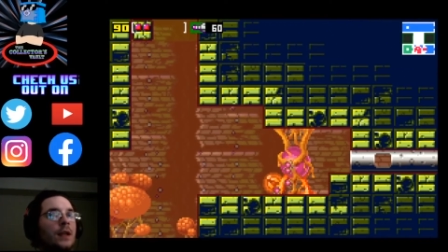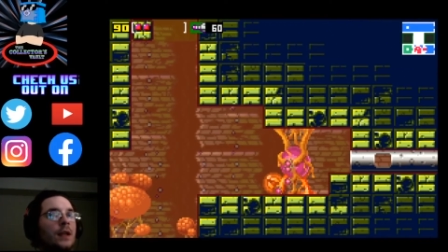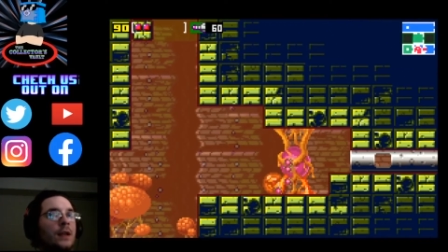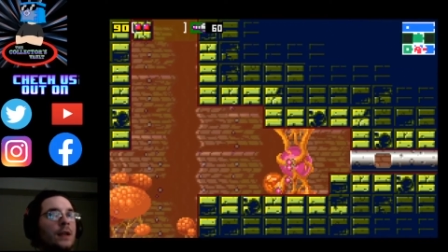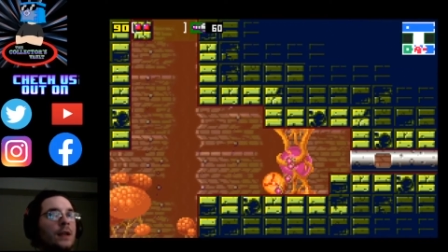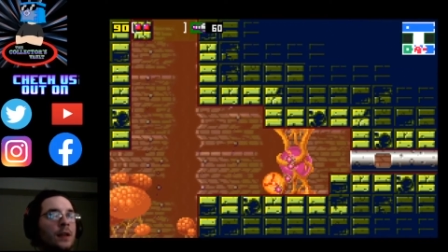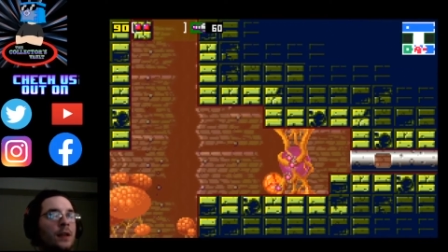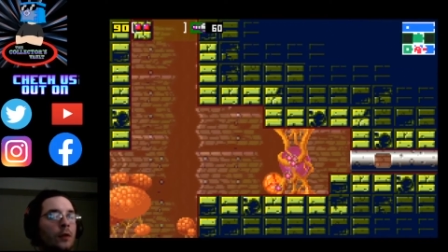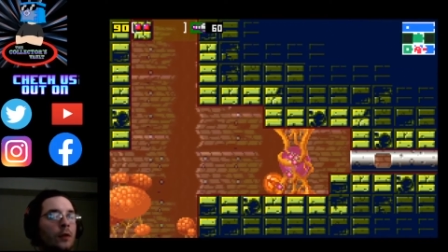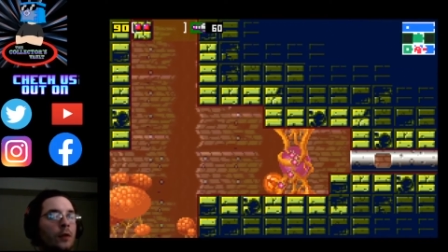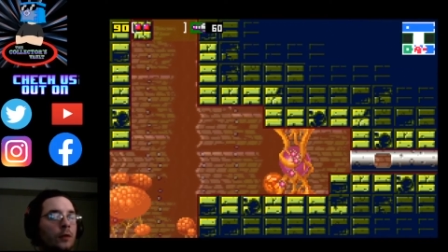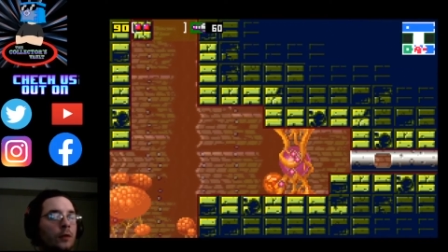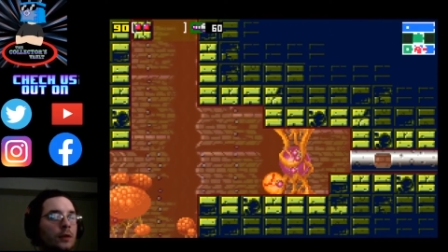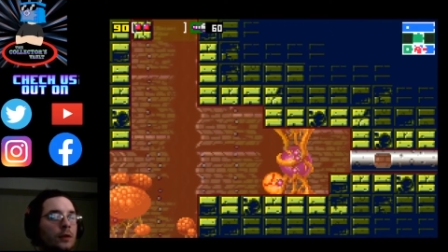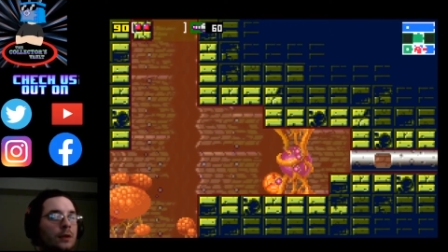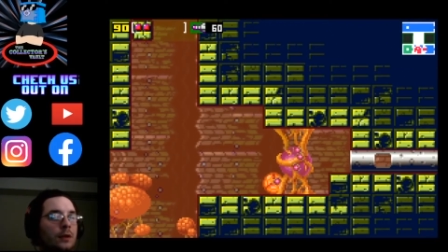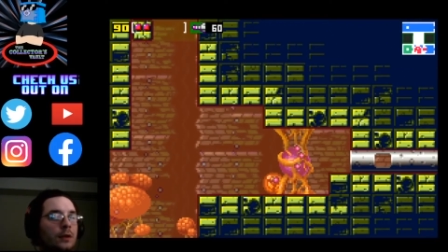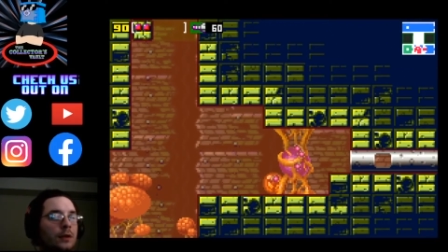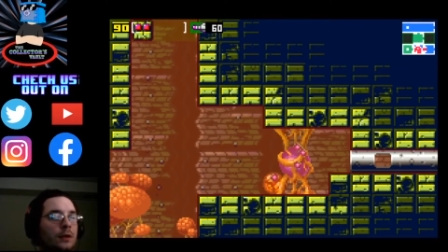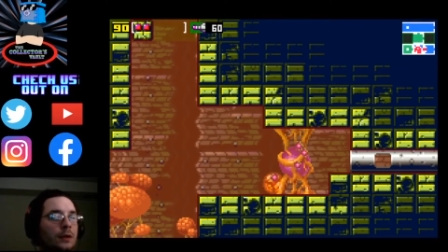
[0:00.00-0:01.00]
And then they'll
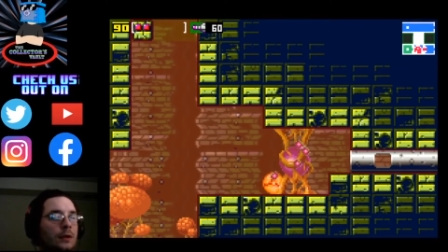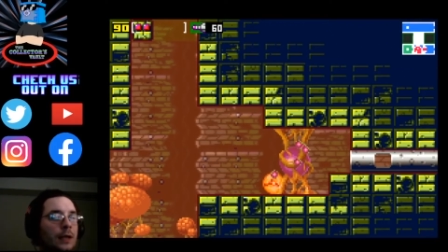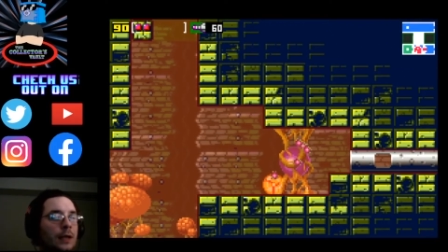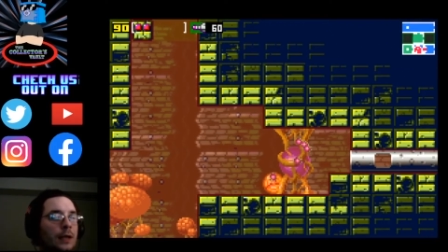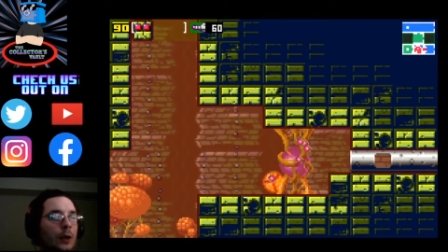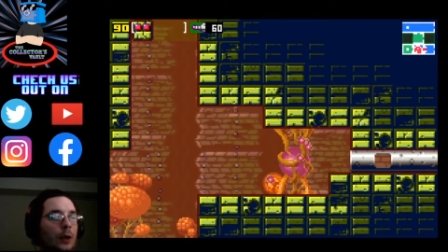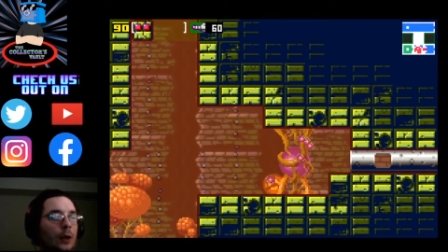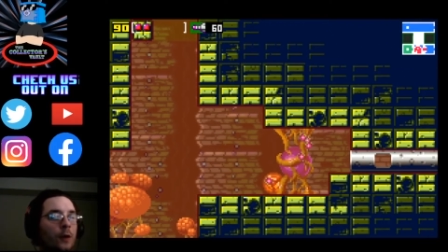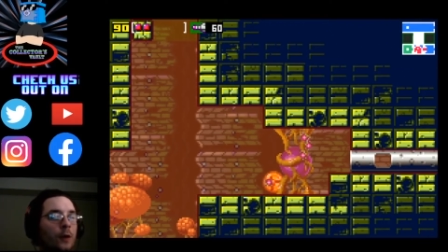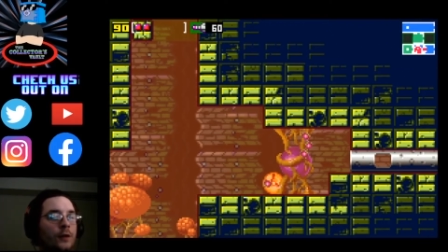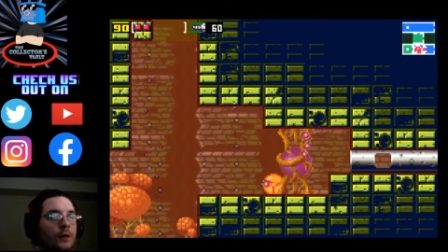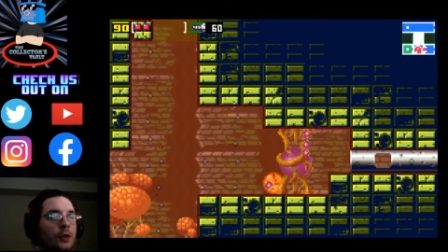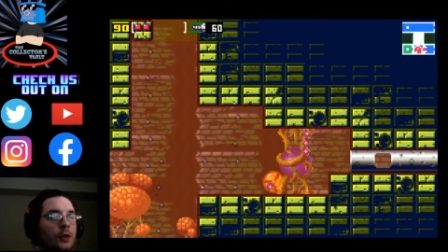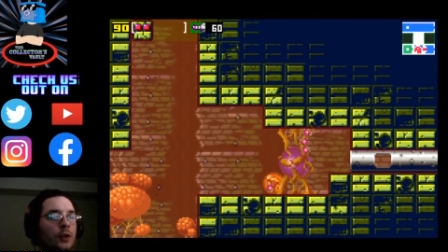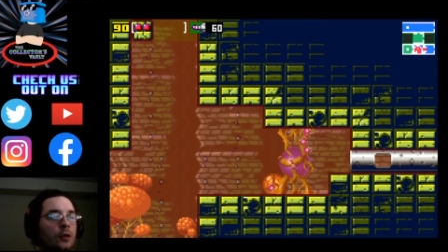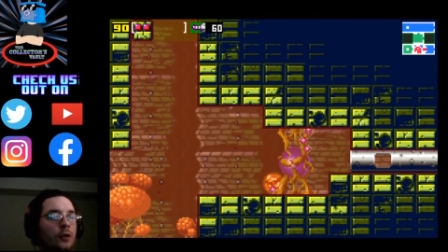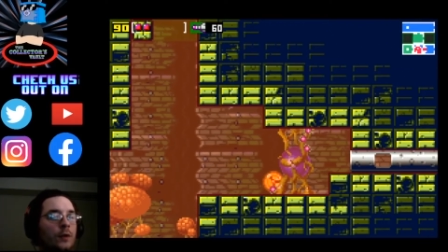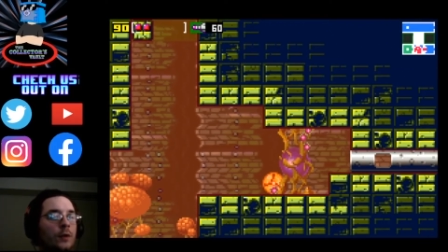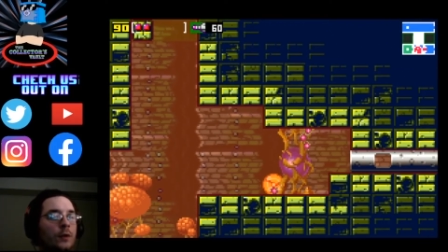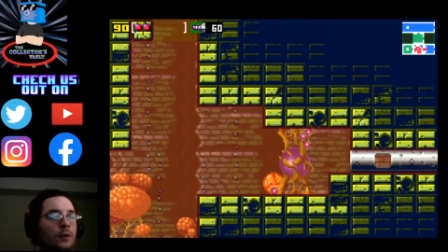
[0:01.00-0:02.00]
get off of
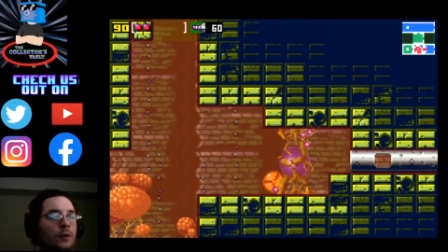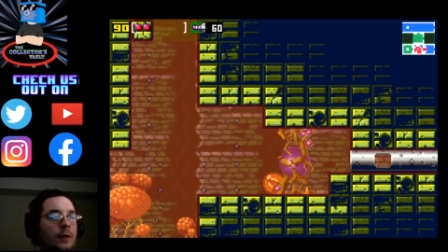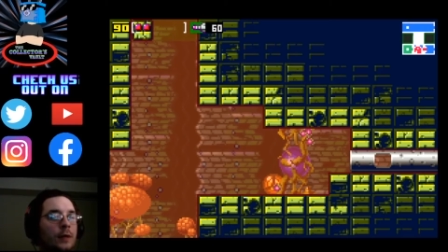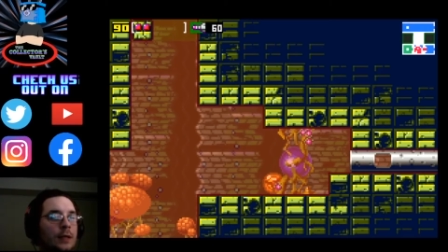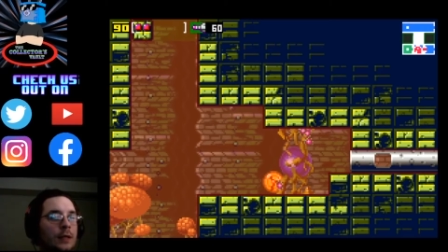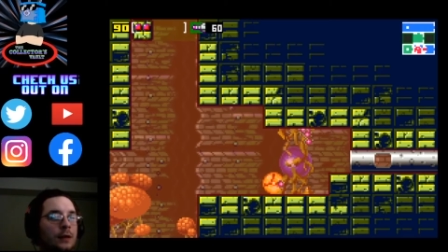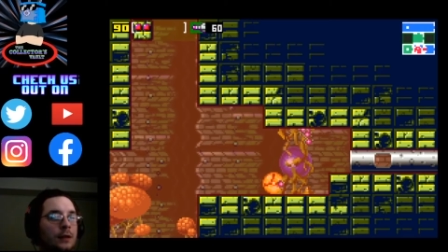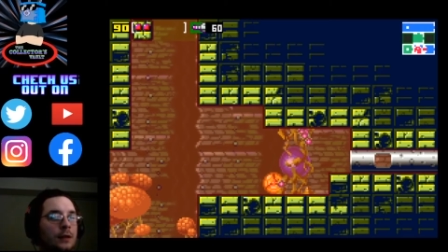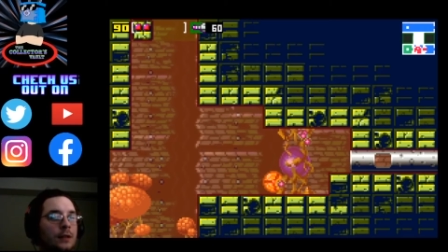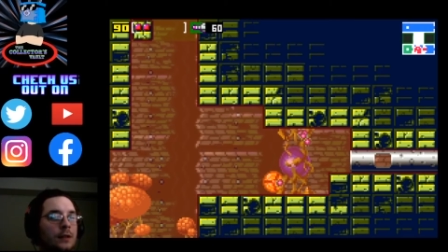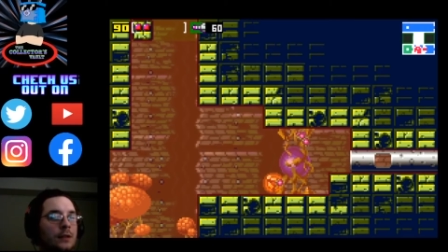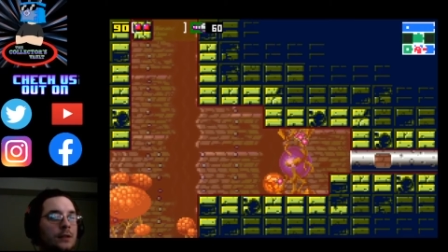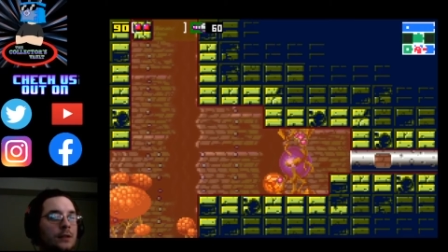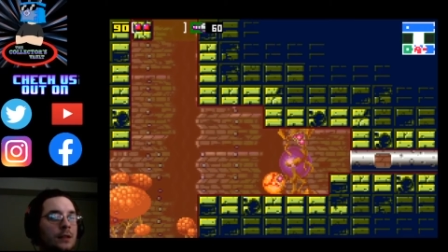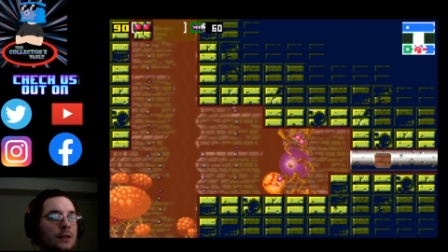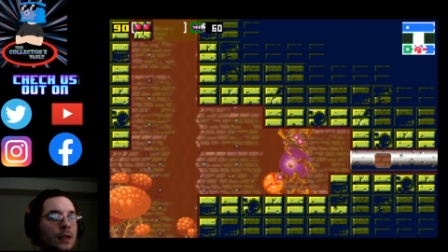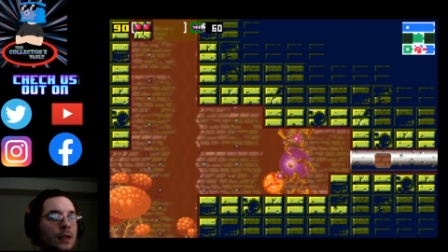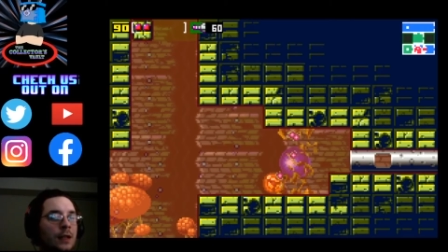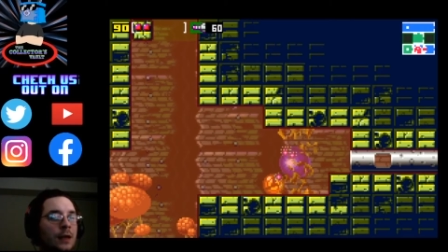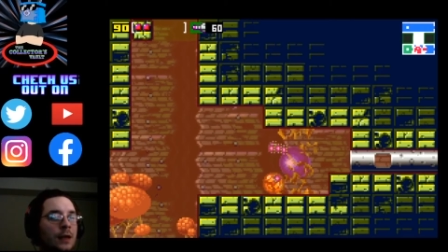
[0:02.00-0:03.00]
you, and they'll eat this,
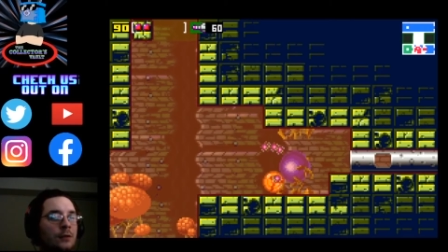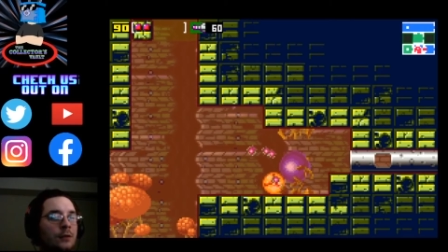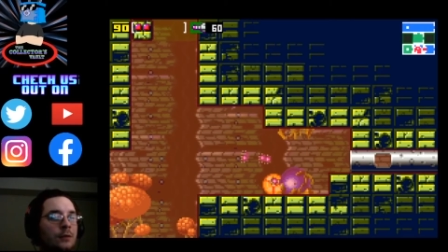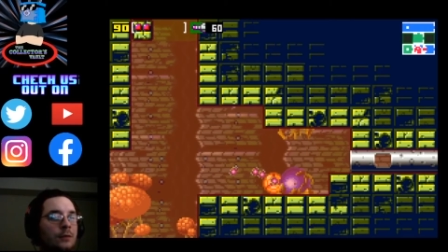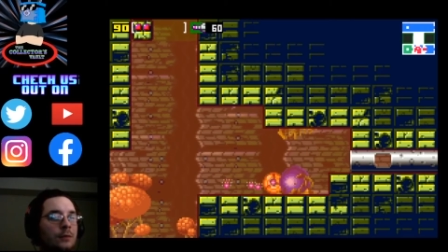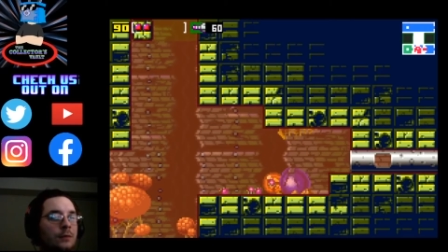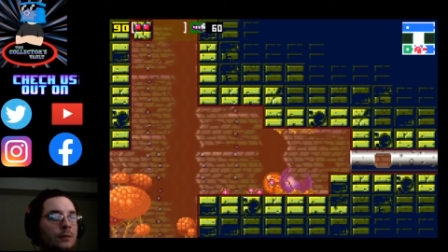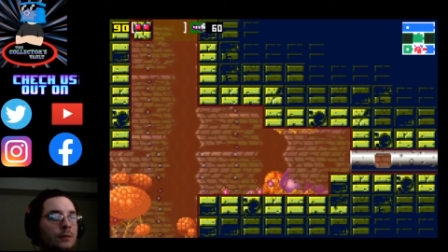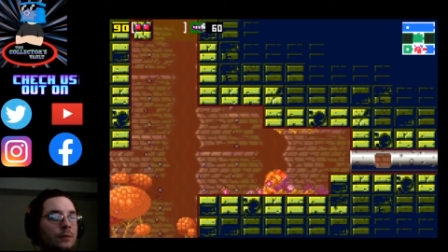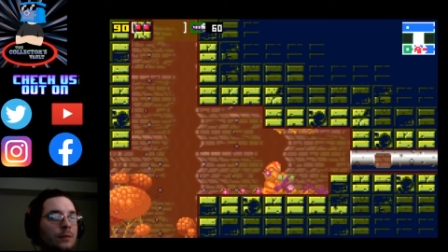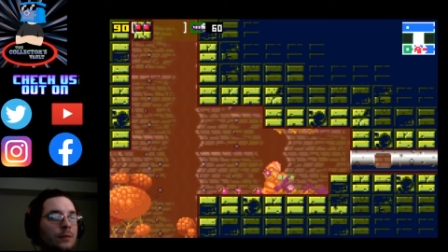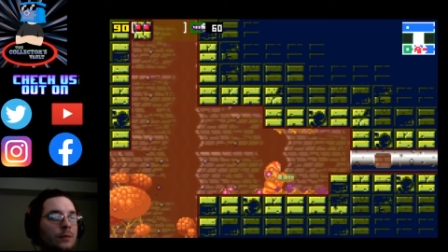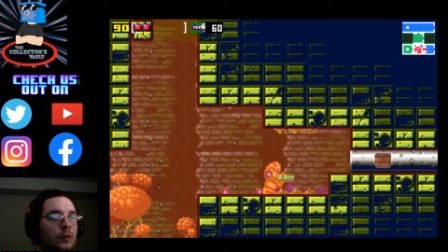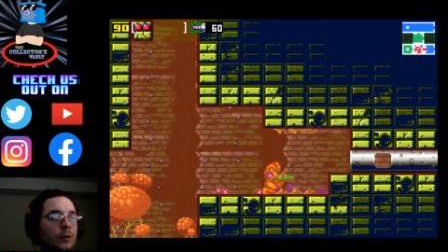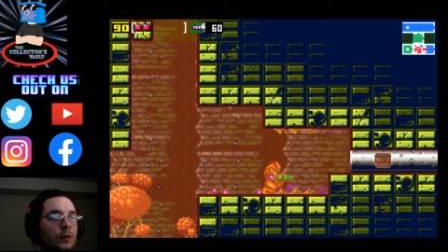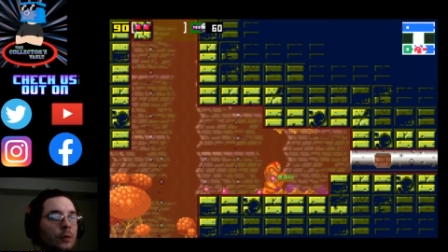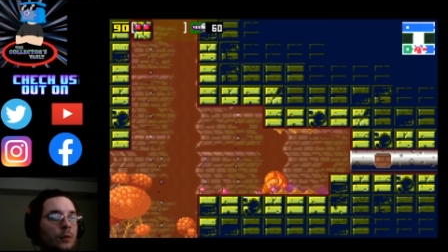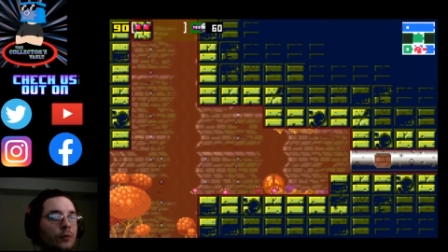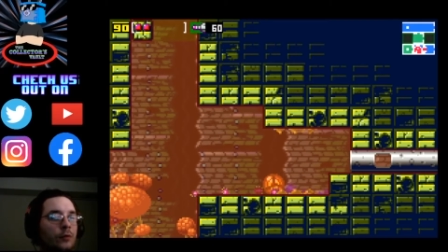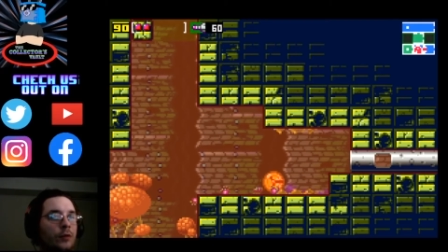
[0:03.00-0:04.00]
and now you
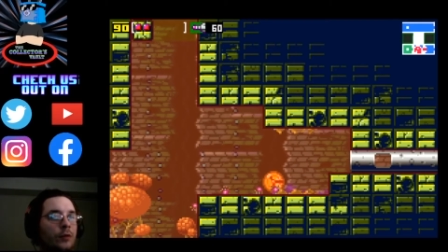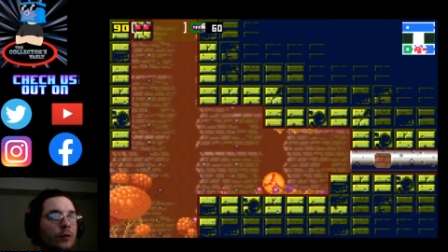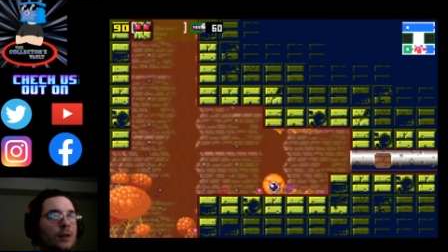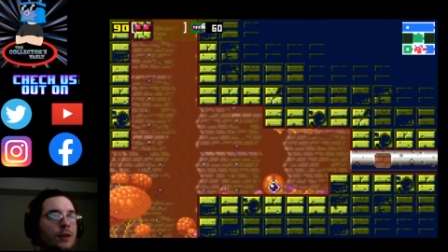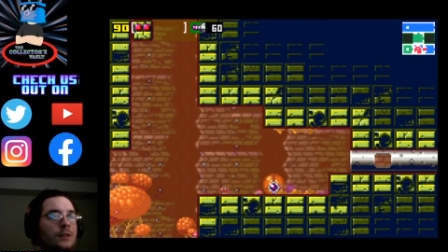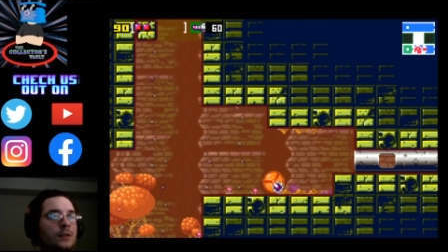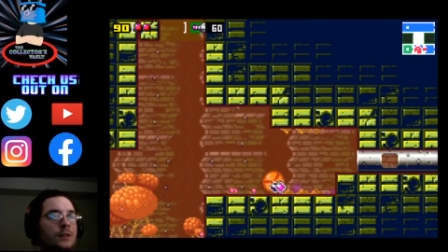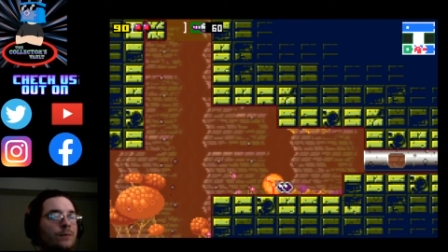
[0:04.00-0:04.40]
can progress.